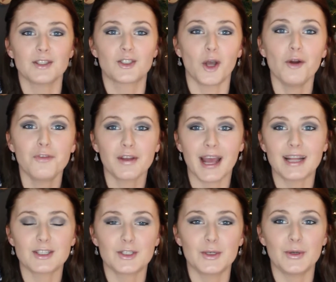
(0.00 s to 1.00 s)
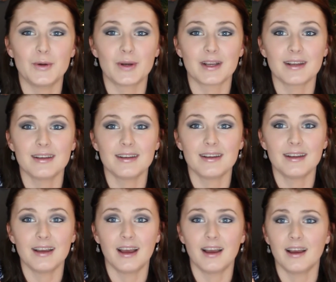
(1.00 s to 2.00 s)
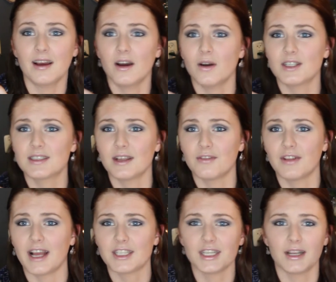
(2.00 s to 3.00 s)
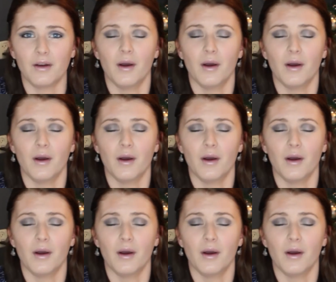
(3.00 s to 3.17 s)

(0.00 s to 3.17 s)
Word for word: Don't forget to... Uh, oh, it's still flashing?